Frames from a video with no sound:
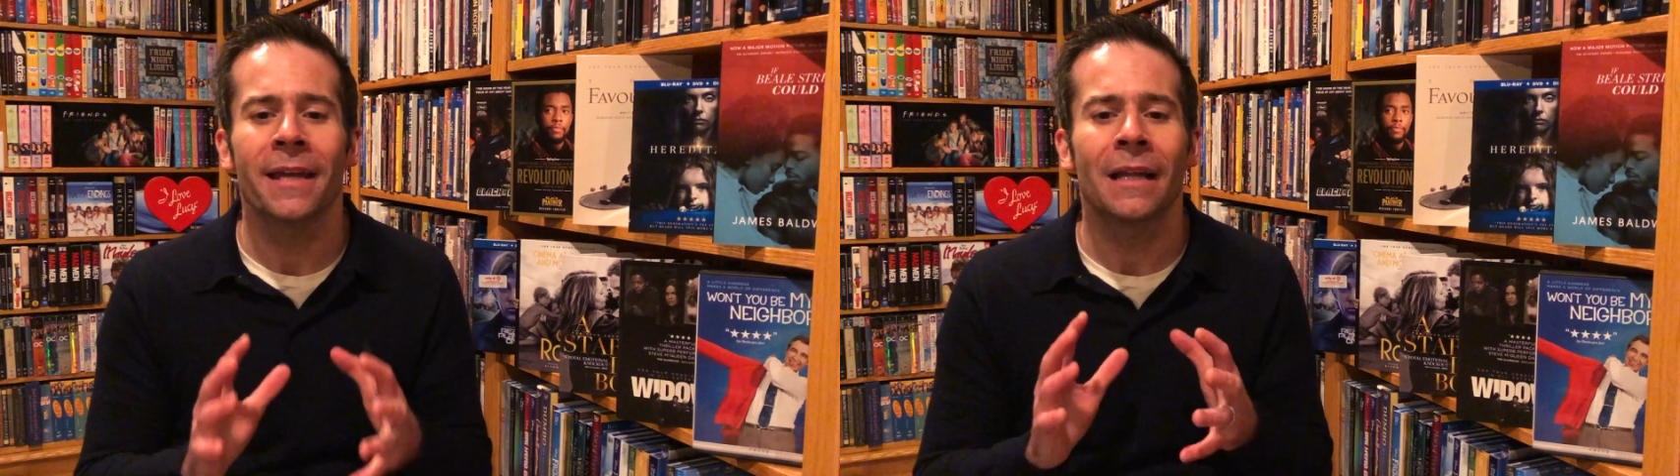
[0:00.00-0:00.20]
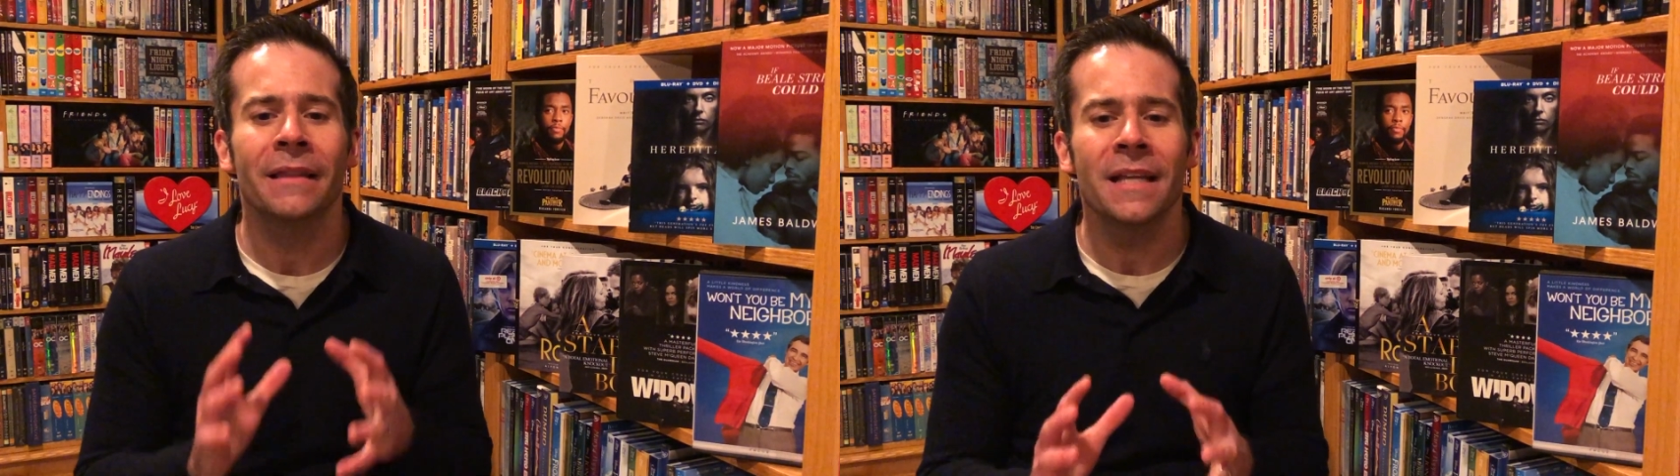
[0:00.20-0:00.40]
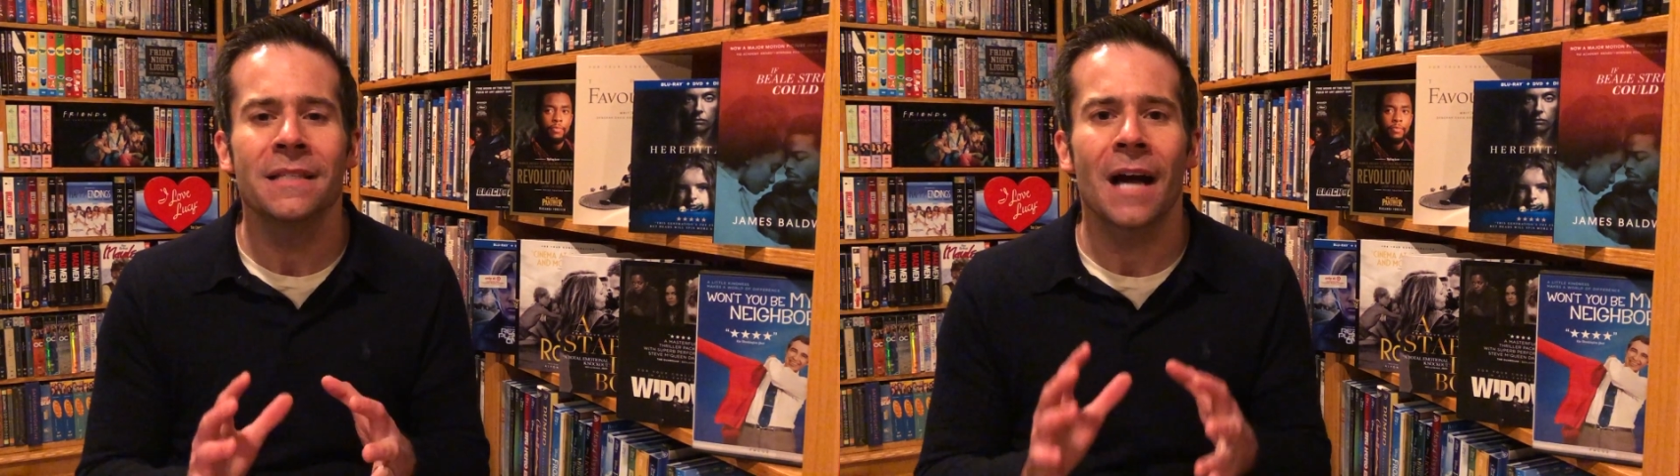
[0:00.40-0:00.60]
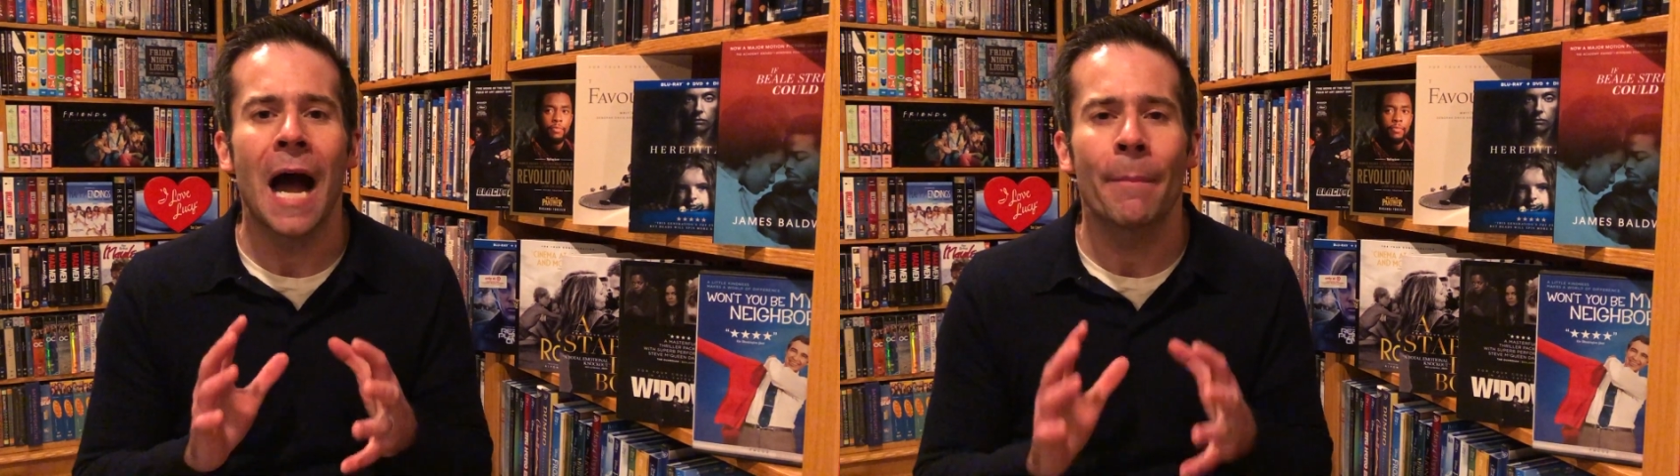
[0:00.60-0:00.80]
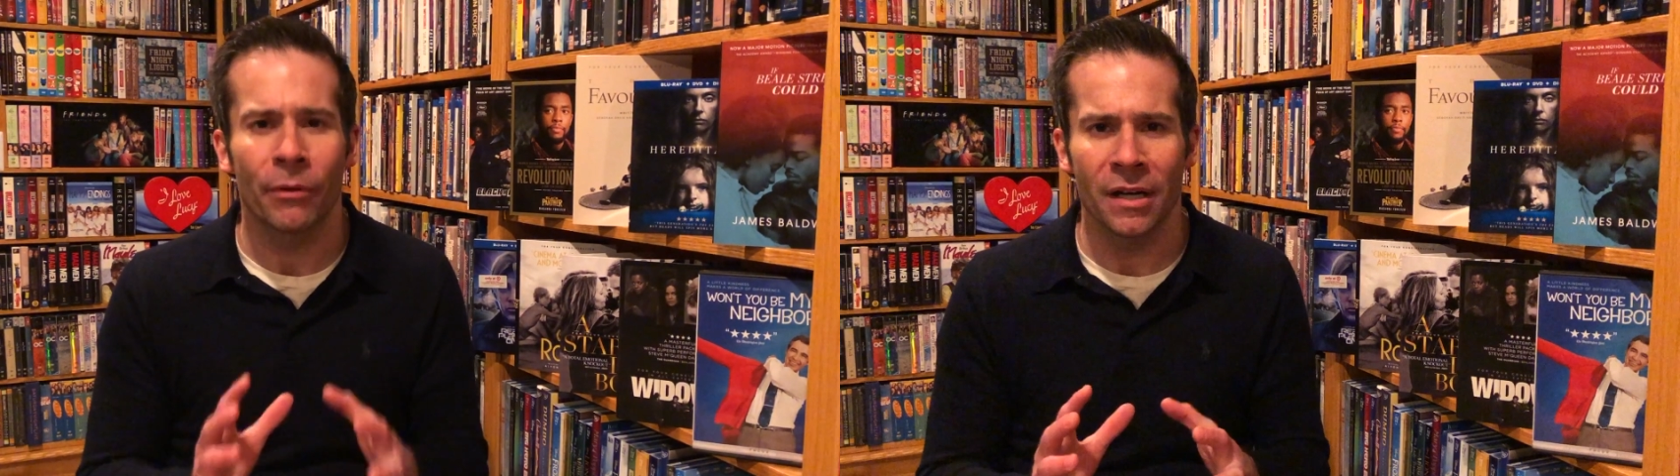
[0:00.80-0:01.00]
Yalitza
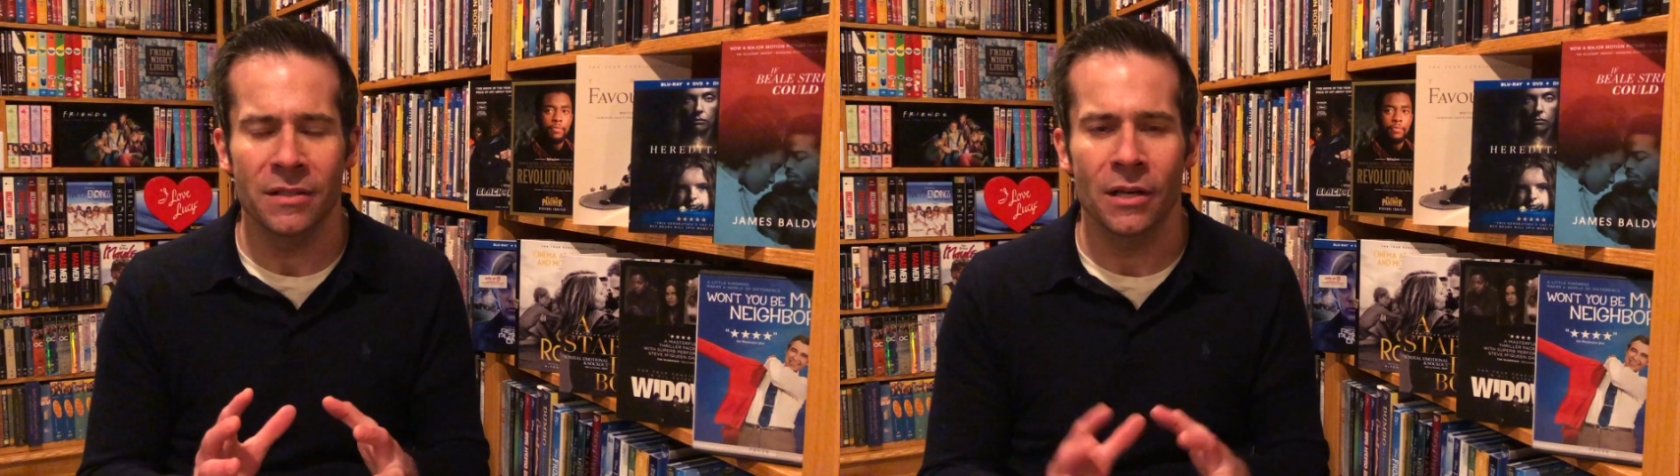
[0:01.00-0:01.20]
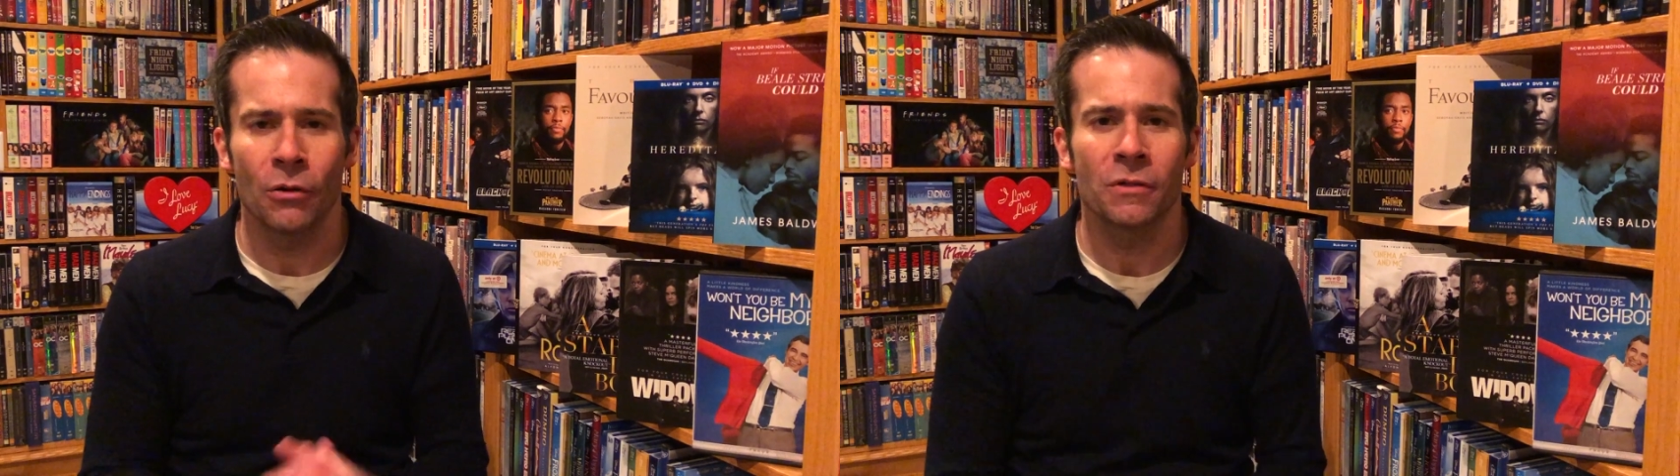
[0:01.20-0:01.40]
Aparicio,